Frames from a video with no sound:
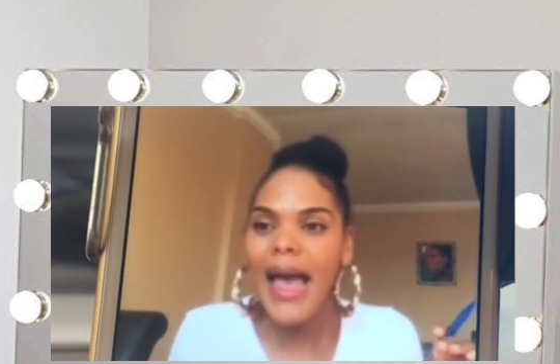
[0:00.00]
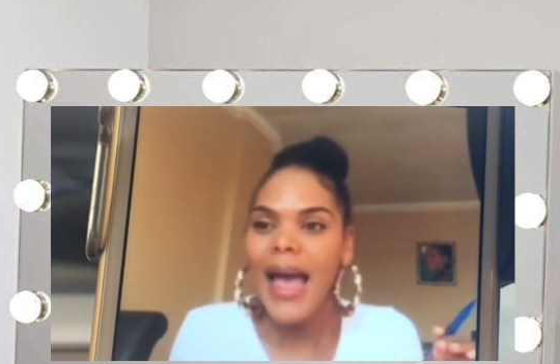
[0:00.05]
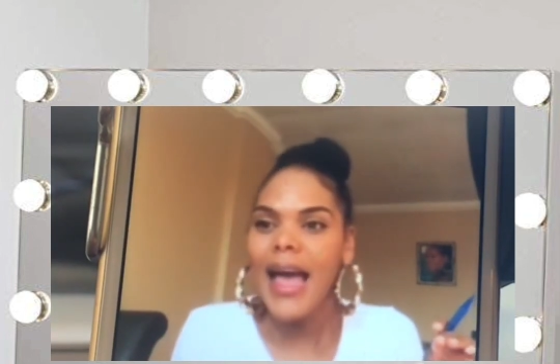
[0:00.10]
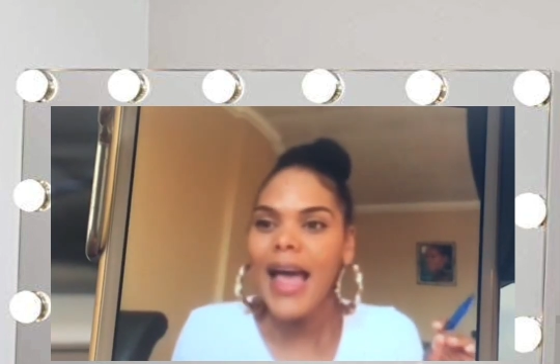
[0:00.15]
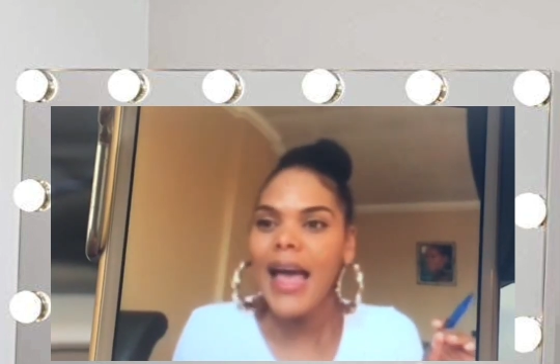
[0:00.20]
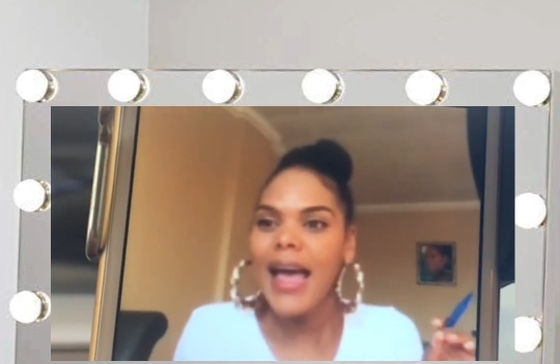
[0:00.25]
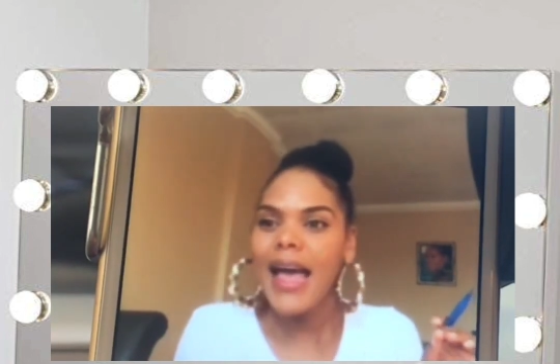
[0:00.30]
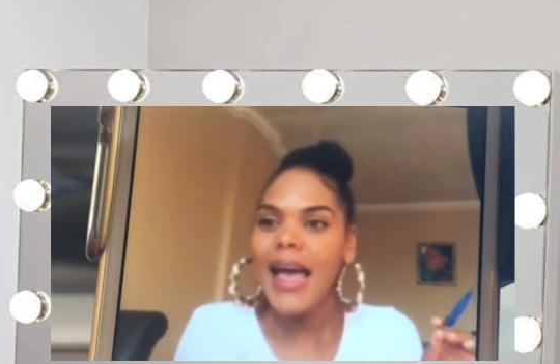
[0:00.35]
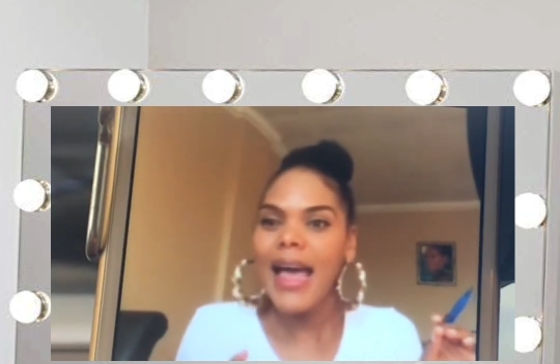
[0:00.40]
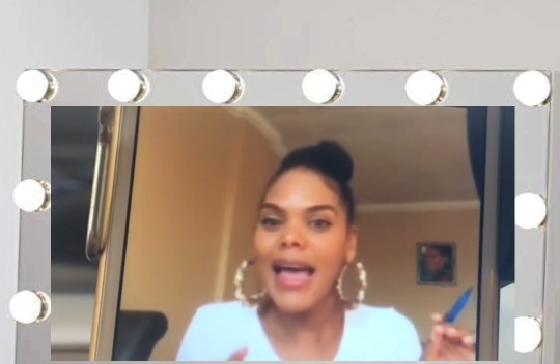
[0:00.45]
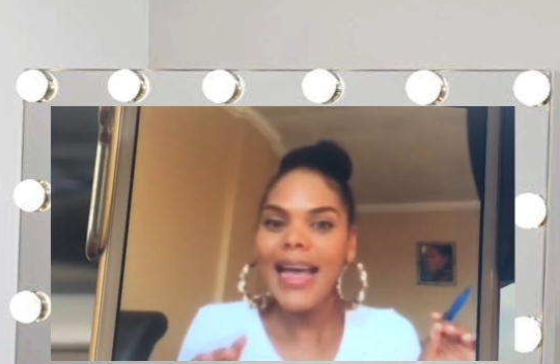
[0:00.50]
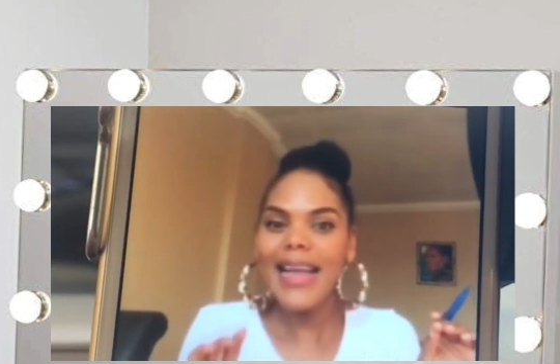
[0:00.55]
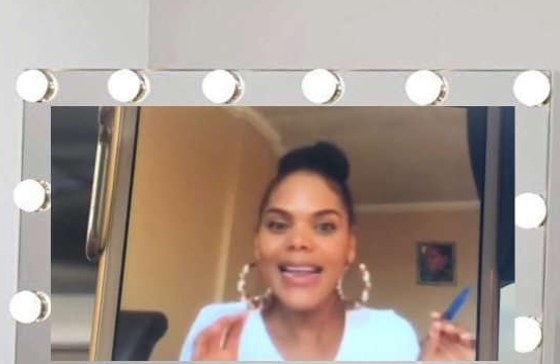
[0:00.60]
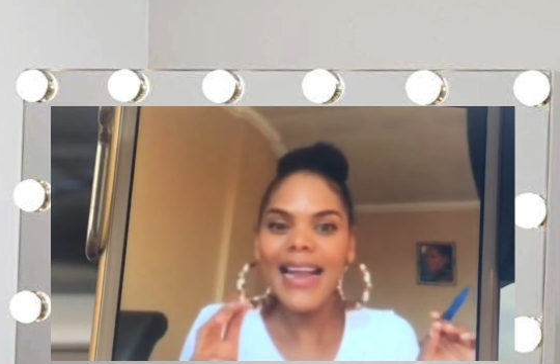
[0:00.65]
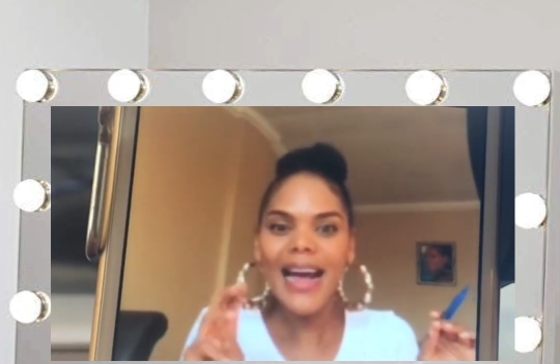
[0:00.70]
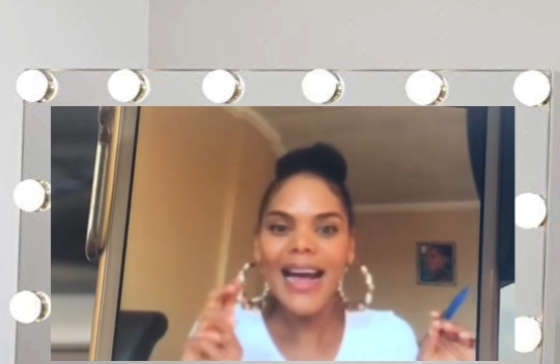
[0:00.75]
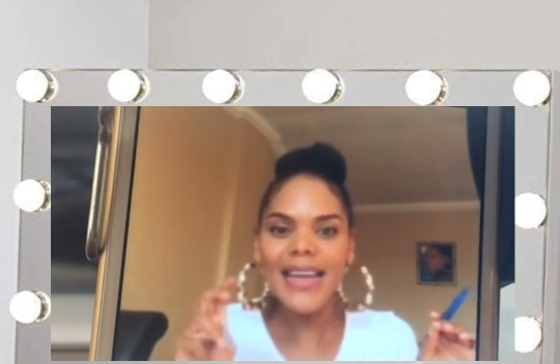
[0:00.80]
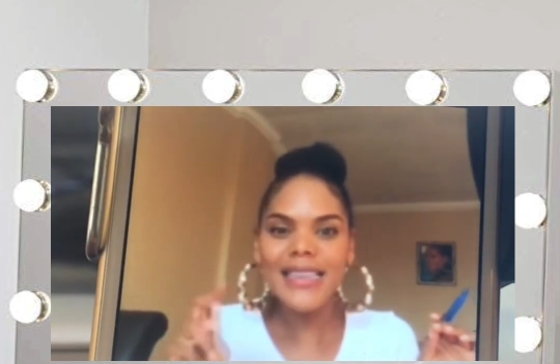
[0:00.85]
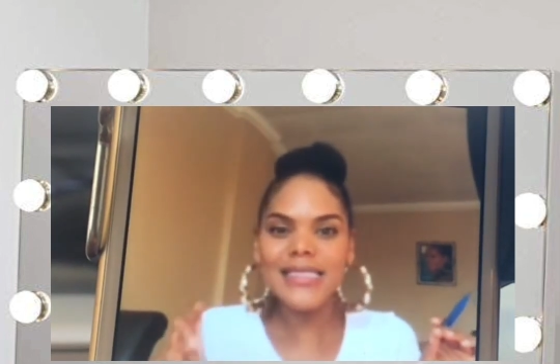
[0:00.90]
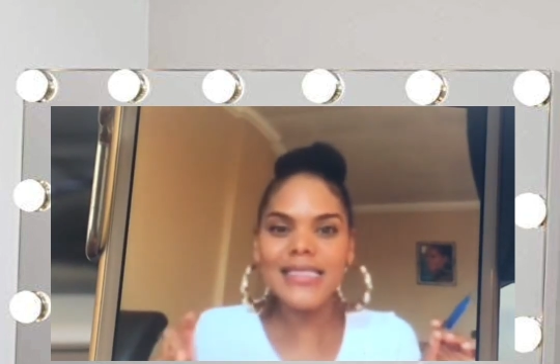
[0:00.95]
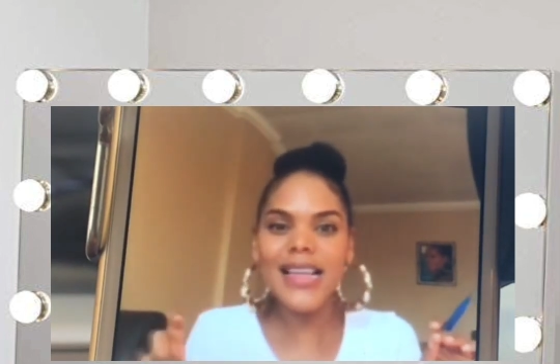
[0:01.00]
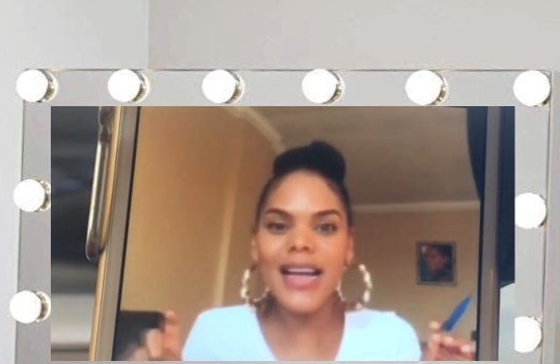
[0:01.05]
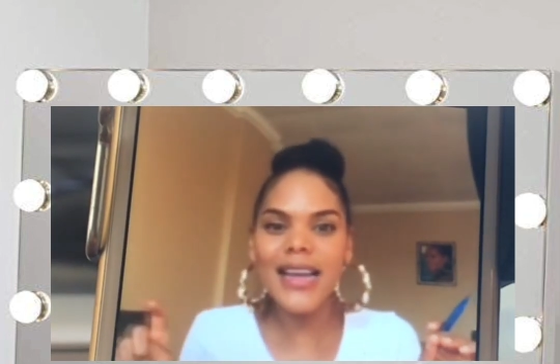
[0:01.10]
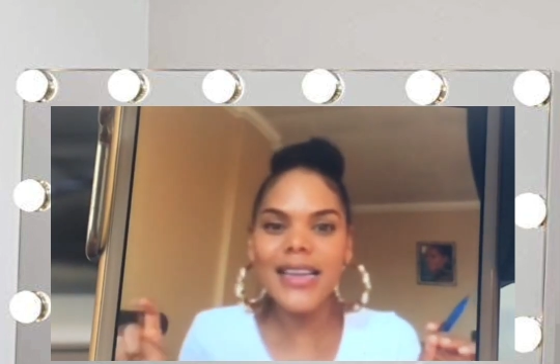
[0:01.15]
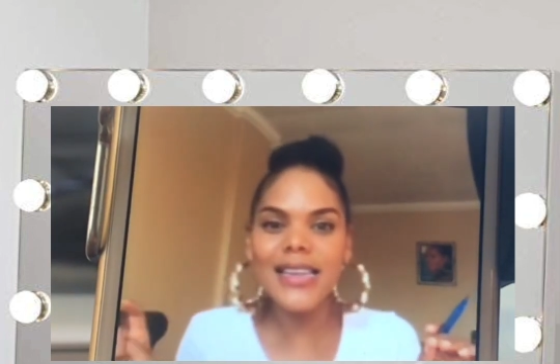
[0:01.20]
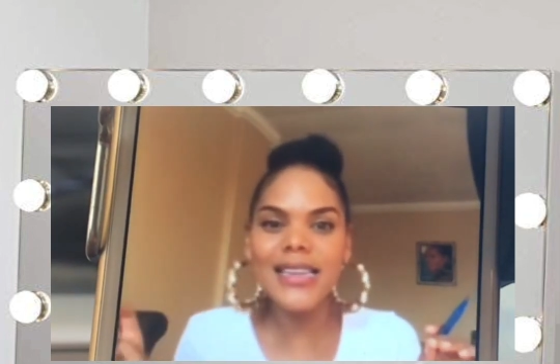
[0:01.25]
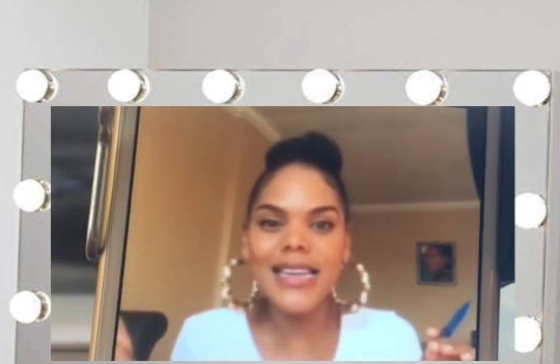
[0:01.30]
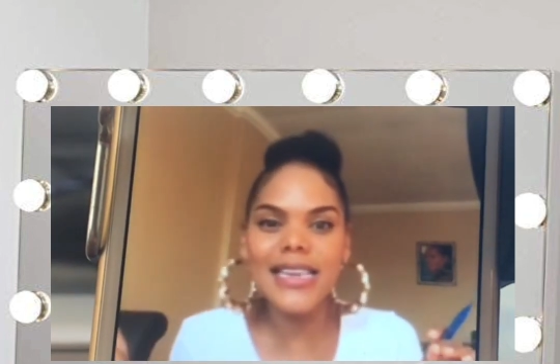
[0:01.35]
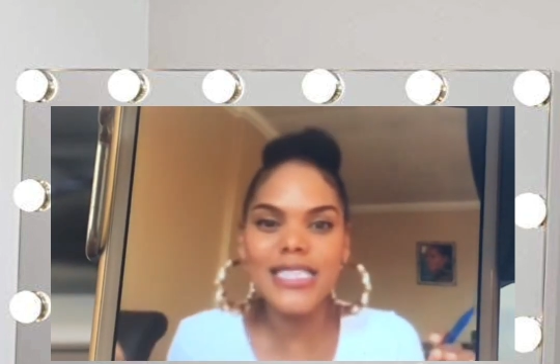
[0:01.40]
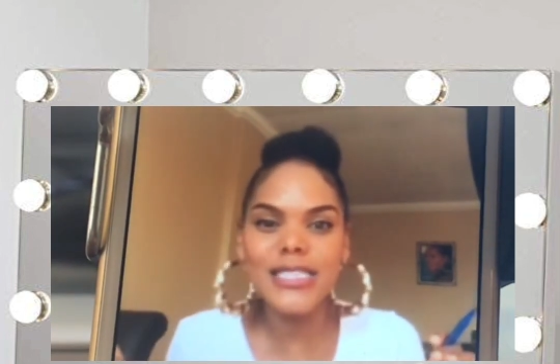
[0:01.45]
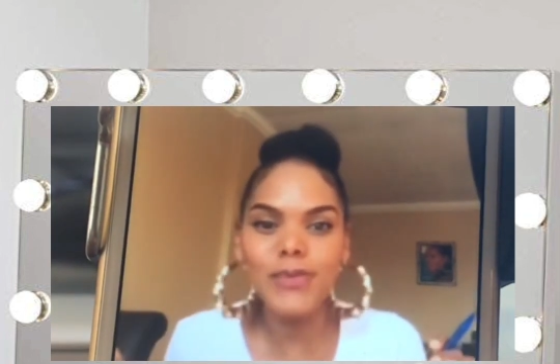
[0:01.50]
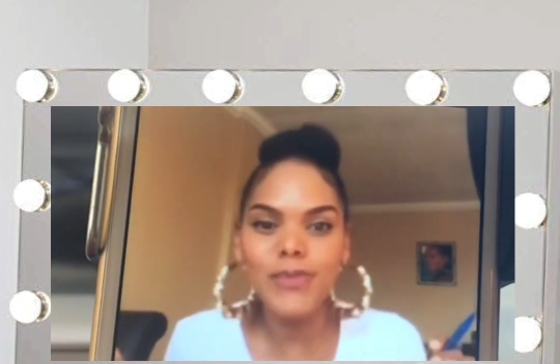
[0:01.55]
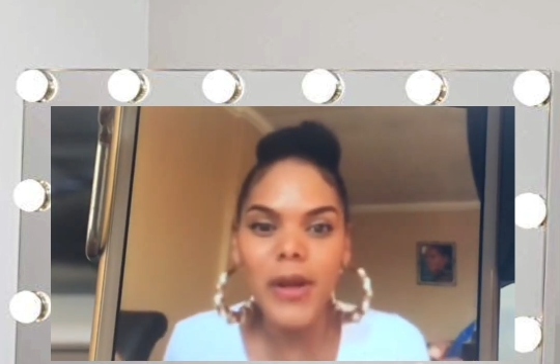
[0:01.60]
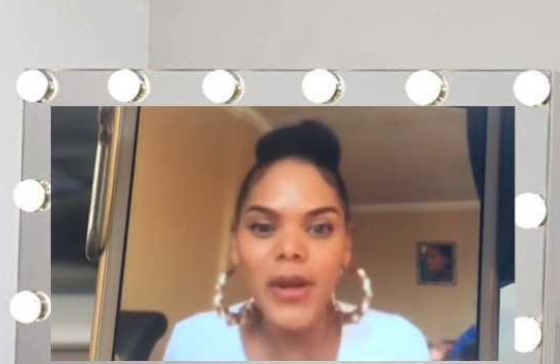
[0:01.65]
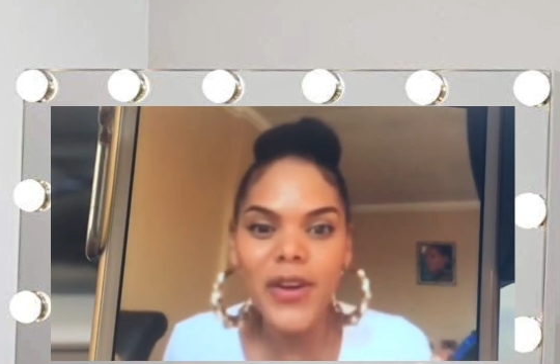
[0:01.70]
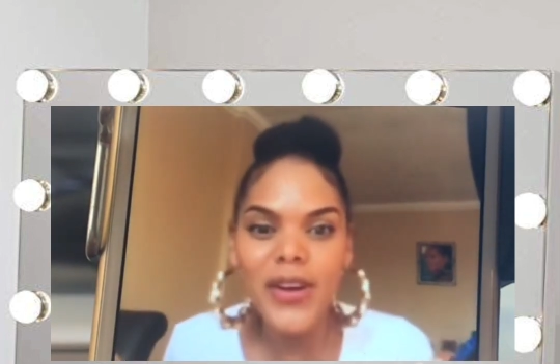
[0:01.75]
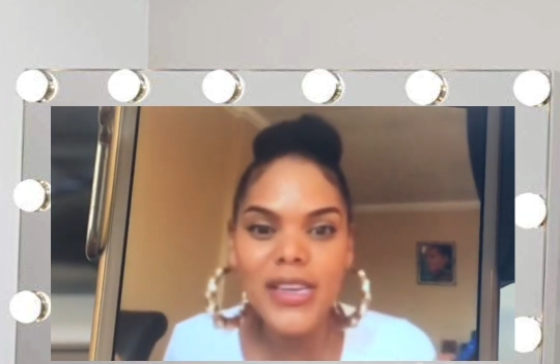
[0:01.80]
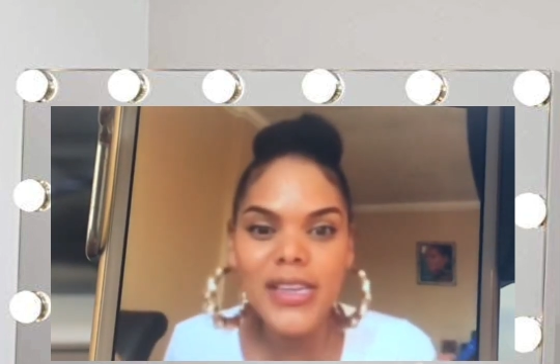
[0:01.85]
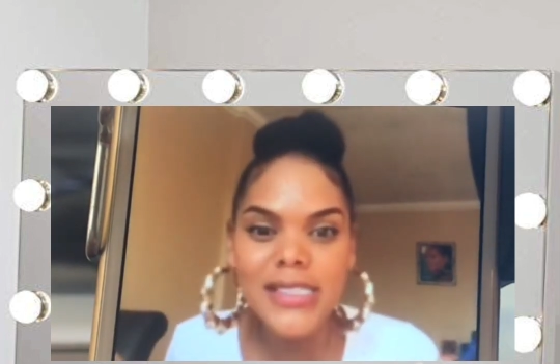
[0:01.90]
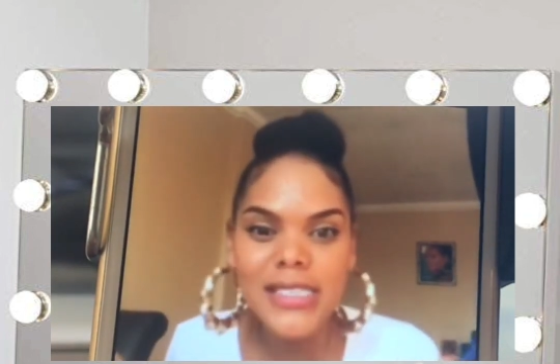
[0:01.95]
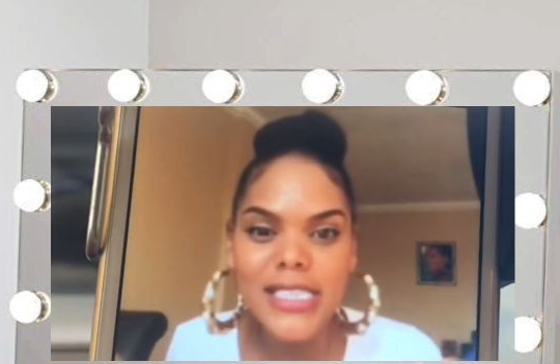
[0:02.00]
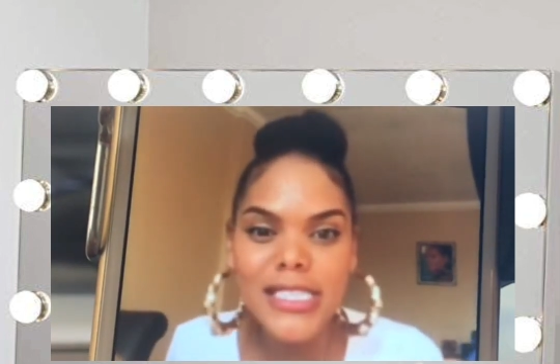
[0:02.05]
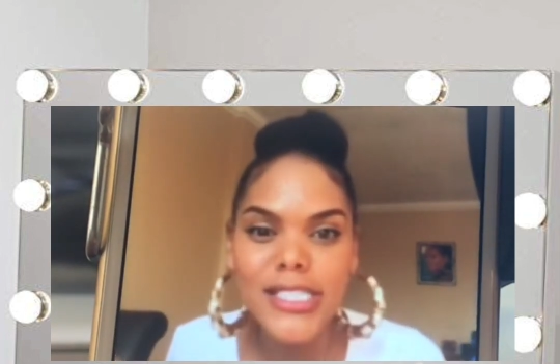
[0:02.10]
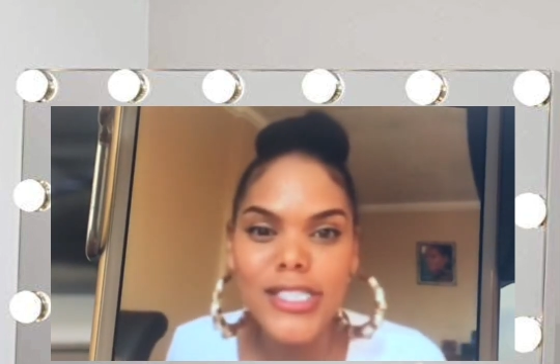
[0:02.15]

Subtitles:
And I started experiencing